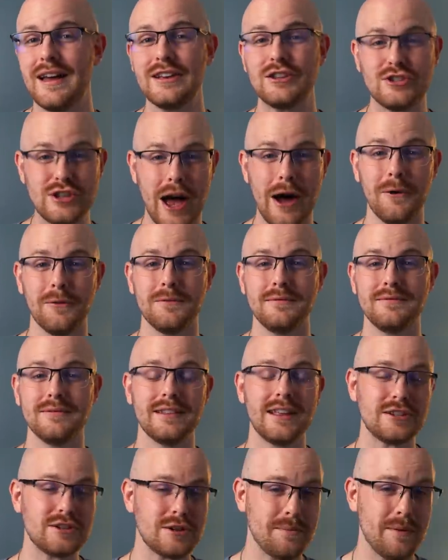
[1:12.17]
So
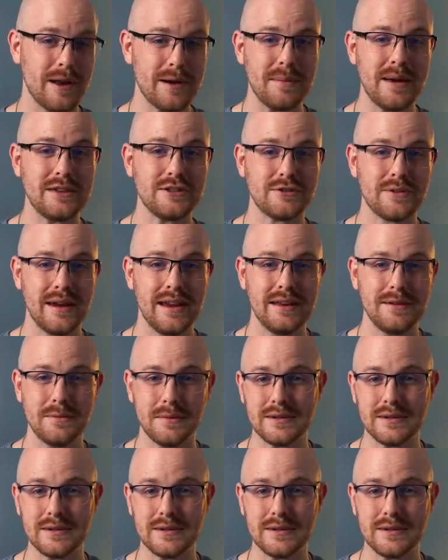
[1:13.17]
let's jump onto my screen,